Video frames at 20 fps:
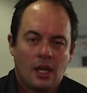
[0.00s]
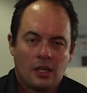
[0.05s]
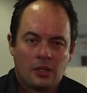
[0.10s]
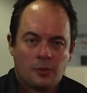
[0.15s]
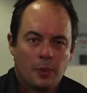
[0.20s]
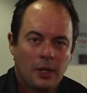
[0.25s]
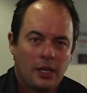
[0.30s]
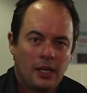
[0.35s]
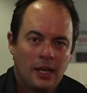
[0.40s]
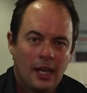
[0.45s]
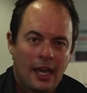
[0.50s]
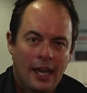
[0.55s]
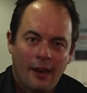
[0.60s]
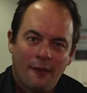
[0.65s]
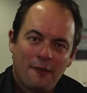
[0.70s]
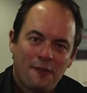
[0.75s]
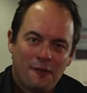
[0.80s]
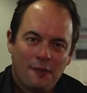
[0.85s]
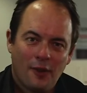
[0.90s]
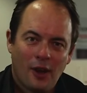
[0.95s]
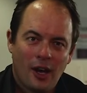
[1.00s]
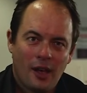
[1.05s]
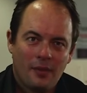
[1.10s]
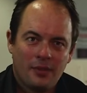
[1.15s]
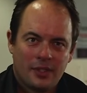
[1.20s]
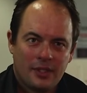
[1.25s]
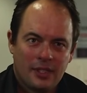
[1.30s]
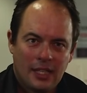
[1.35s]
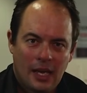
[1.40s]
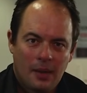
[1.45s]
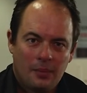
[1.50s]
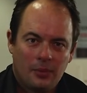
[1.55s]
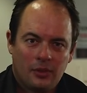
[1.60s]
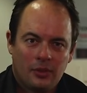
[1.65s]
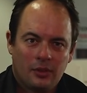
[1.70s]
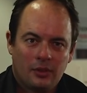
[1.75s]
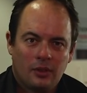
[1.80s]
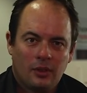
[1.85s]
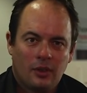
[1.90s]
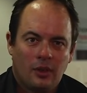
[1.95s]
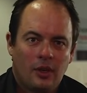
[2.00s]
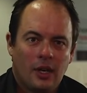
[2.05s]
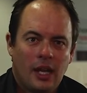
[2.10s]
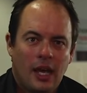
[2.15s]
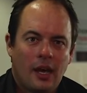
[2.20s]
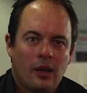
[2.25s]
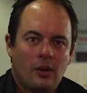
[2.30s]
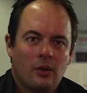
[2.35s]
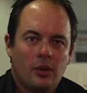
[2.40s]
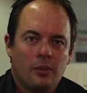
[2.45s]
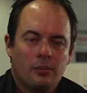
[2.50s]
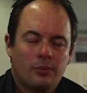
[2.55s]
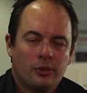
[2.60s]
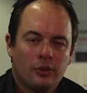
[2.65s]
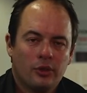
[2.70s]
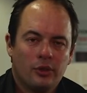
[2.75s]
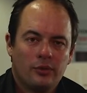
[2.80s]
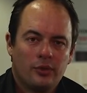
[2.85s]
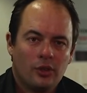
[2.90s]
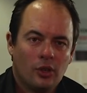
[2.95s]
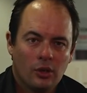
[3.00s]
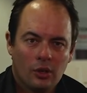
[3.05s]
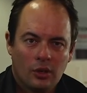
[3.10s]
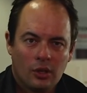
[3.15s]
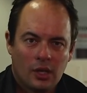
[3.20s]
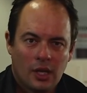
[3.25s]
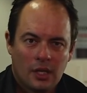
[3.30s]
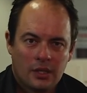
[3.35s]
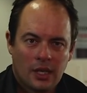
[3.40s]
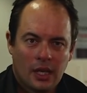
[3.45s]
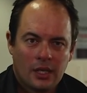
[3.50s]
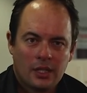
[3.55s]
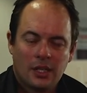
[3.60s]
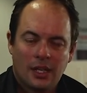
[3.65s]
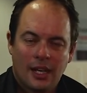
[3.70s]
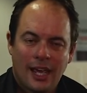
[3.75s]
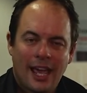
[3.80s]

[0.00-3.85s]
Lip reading: that's been our 5 steps on how to improve your organization,